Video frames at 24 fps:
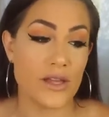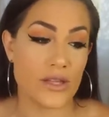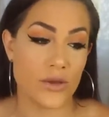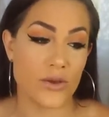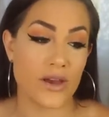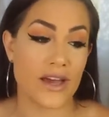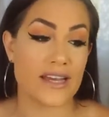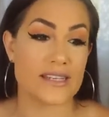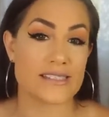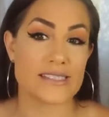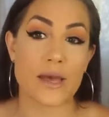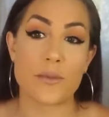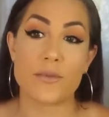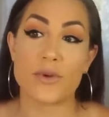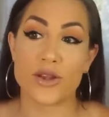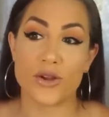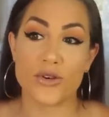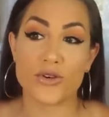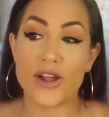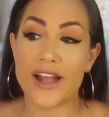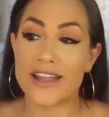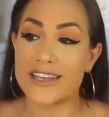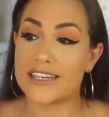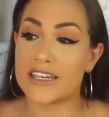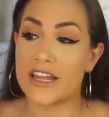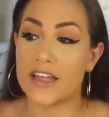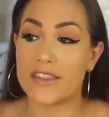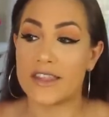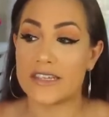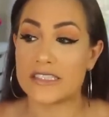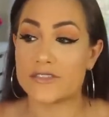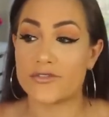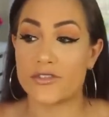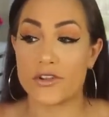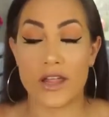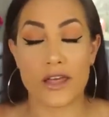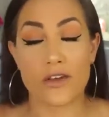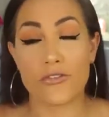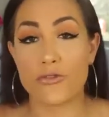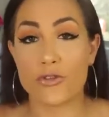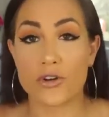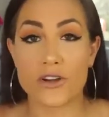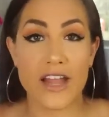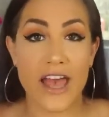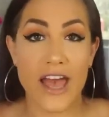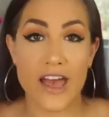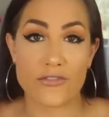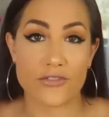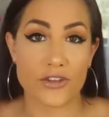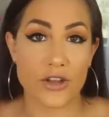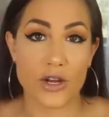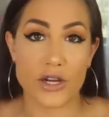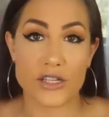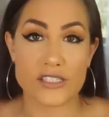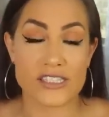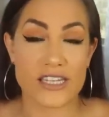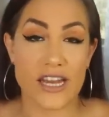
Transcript: You guys, I've been grinding on this for like 4.5 years,